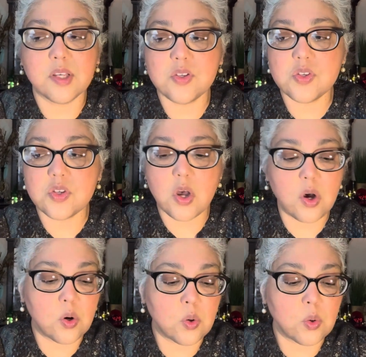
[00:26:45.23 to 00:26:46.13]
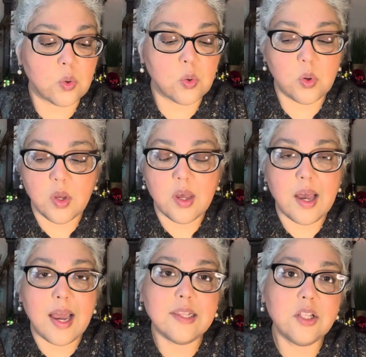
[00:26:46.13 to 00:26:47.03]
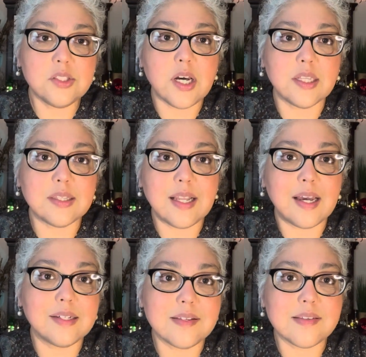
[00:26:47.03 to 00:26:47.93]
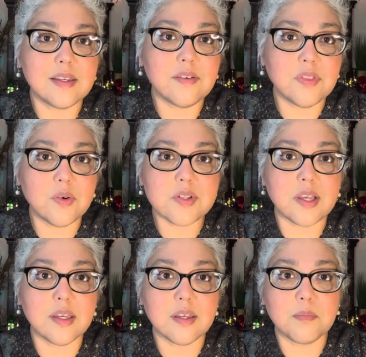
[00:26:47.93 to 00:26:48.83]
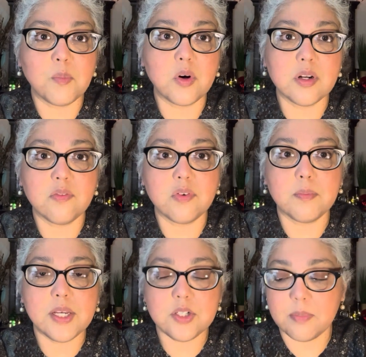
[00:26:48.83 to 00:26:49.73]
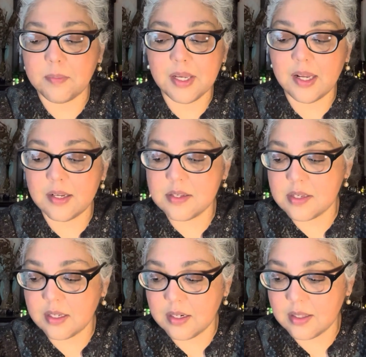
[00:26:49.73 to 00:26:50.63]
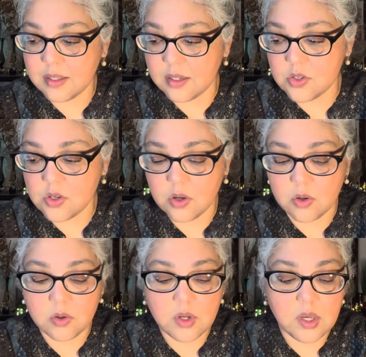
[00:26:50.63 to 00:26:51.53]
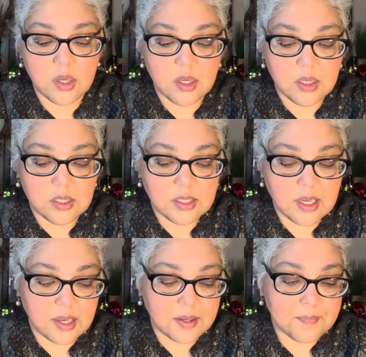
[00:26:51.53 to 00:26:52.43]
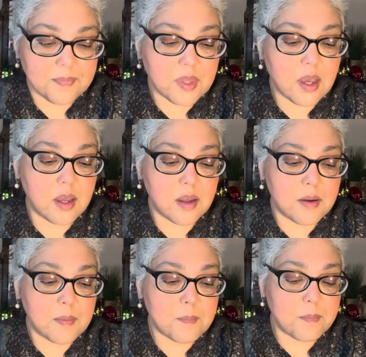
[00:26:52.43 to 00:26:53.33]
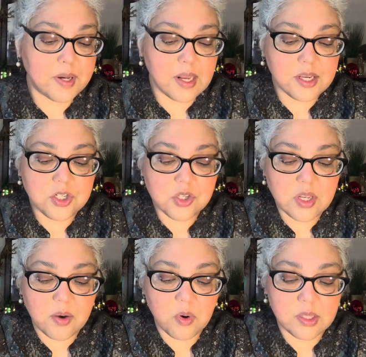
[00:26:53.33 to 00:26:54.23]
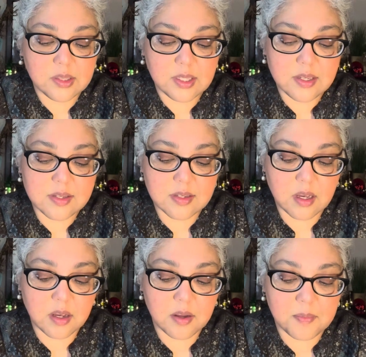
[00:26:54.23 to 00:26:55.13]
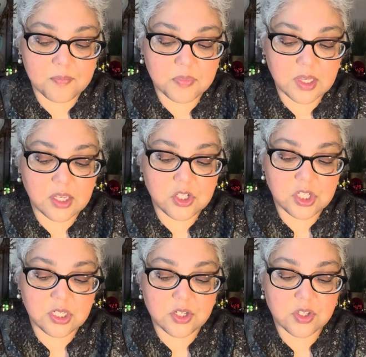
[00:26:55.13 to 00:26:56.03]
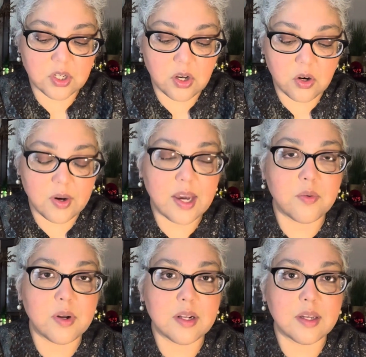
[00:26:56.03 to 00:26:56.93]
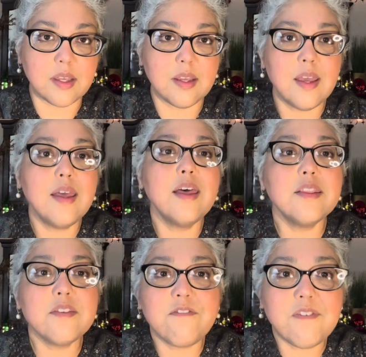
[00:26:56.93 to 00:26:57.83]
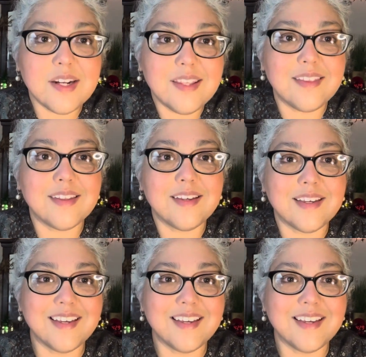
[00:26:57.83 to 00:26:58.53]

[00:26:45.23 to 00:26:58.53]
so I looked online to see if there was like more information, but I didn't see anything. So yeah, um, but I just, I want these, um, the itchiness to go. I don't want to get, and the funny thing